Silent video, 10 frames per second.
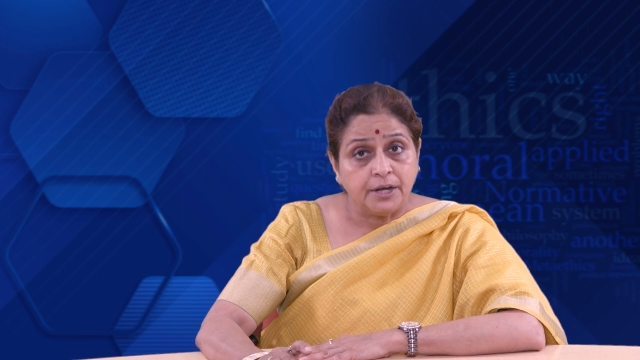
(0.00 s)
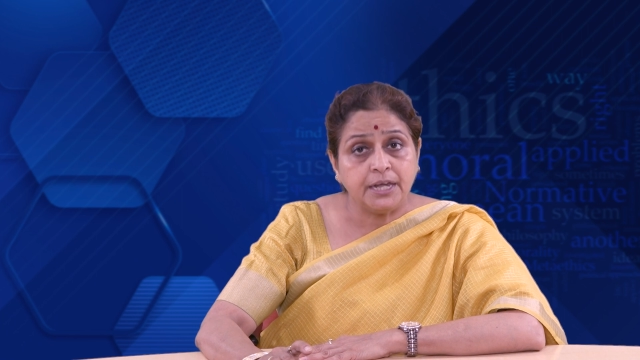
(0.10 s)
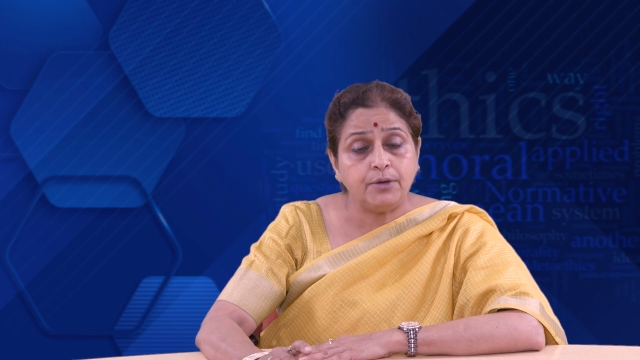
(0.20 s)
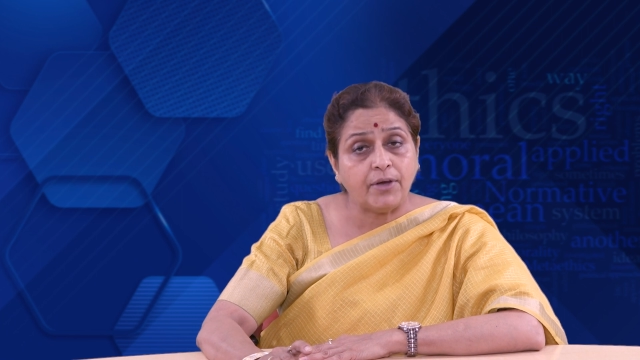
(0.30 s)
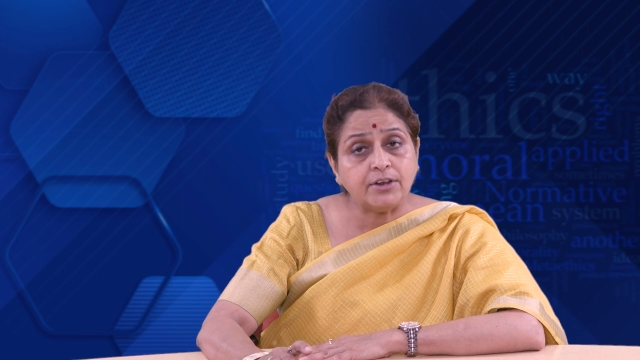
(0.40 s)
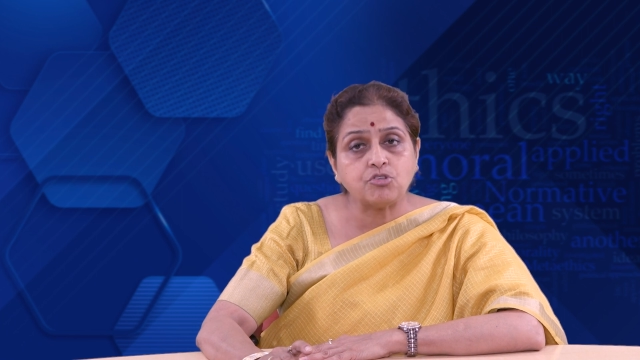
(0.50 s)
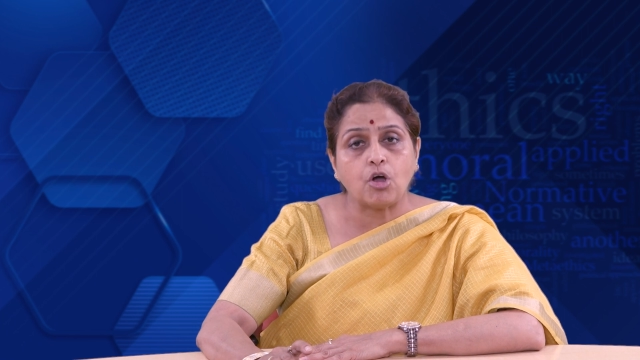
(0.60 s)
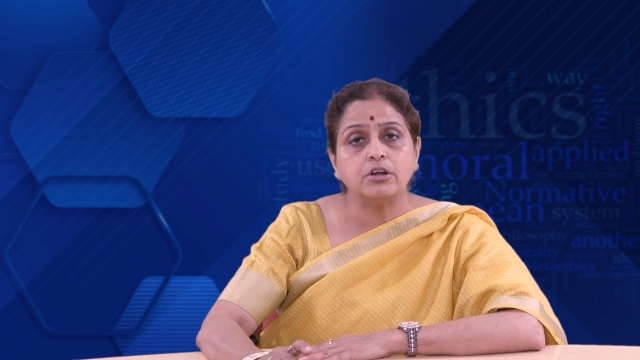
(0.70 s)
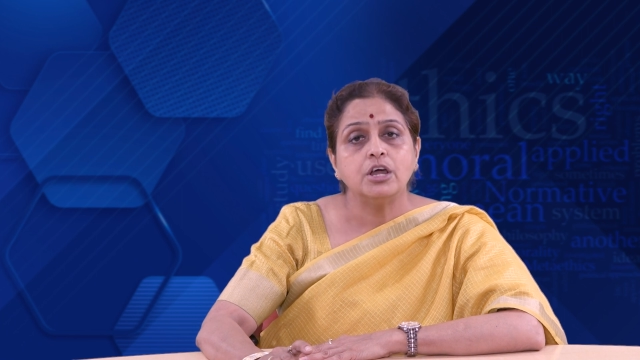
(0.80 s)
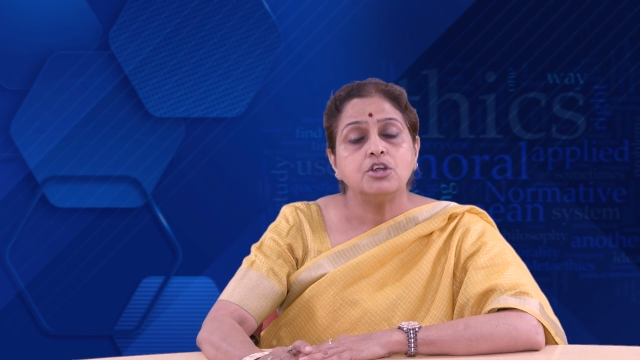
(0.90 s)
he went
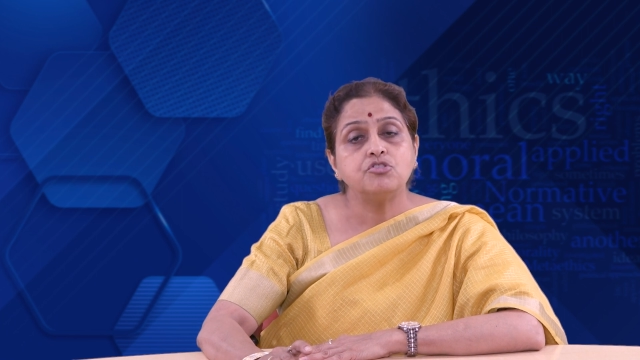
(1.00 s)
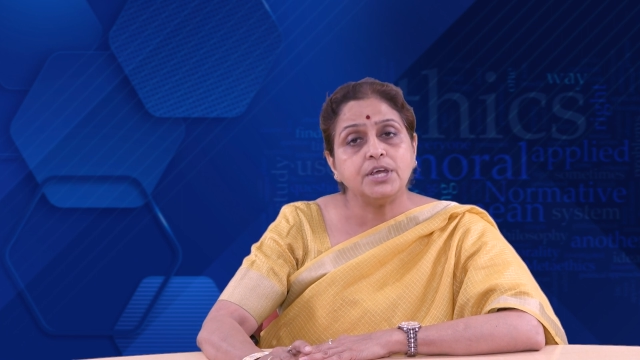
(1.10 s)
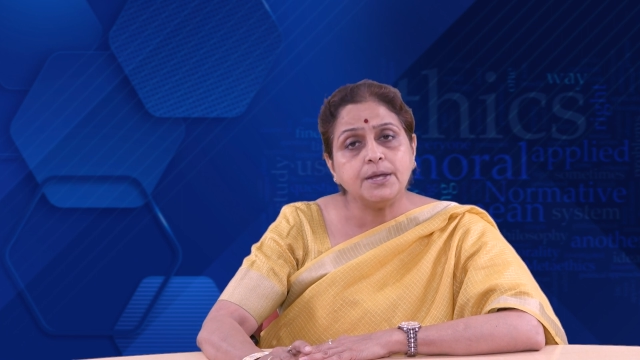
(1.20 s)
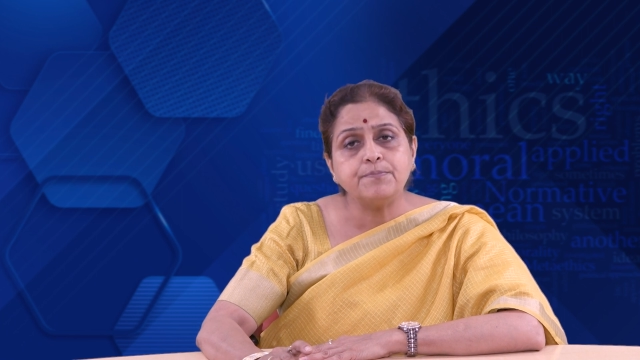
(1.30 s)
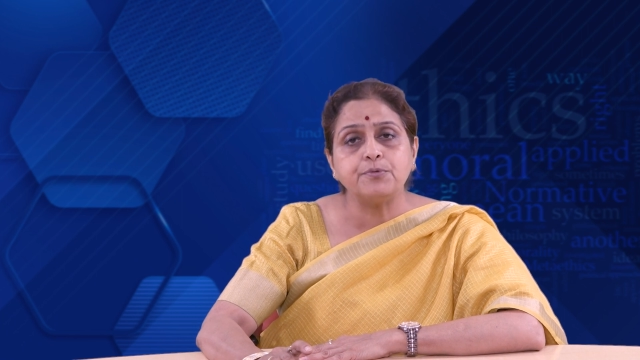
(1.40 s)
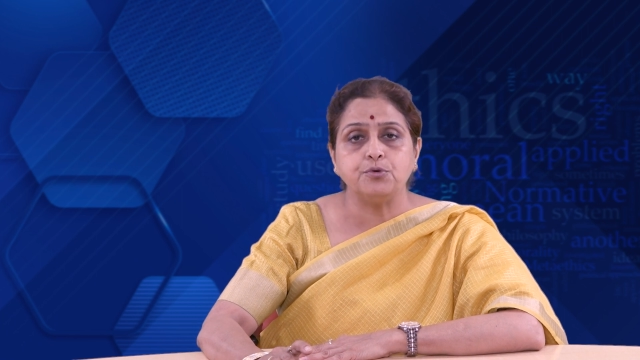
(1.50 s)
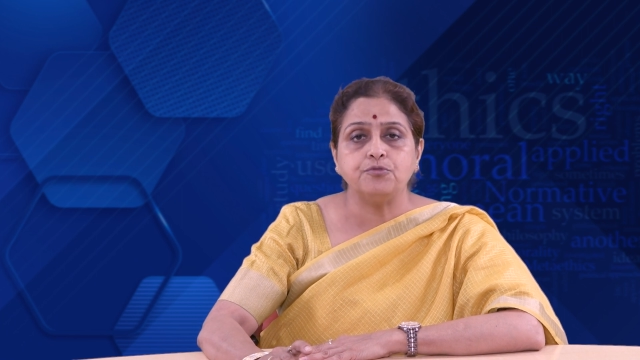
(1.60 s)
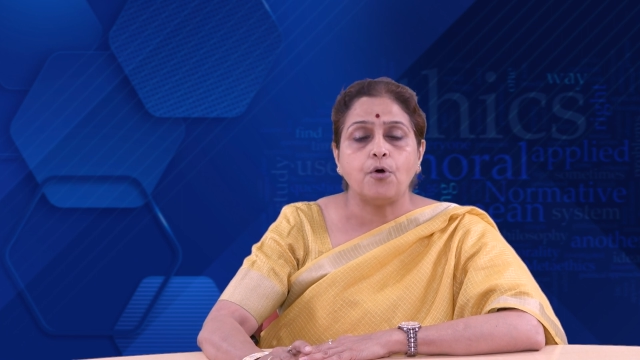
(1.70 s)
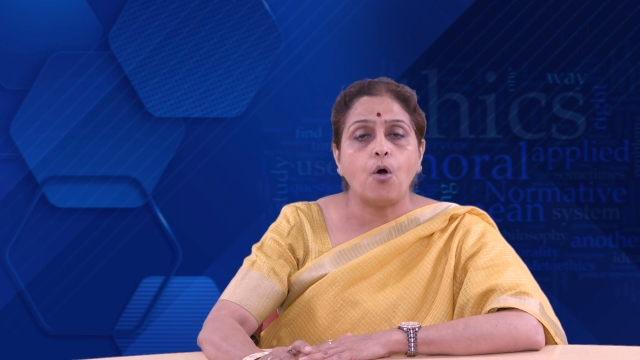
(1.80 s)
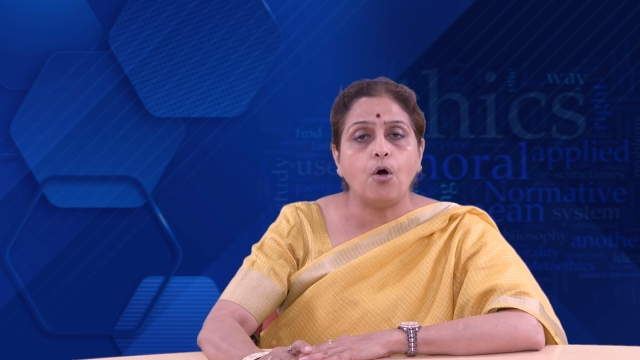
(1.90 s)
on to improve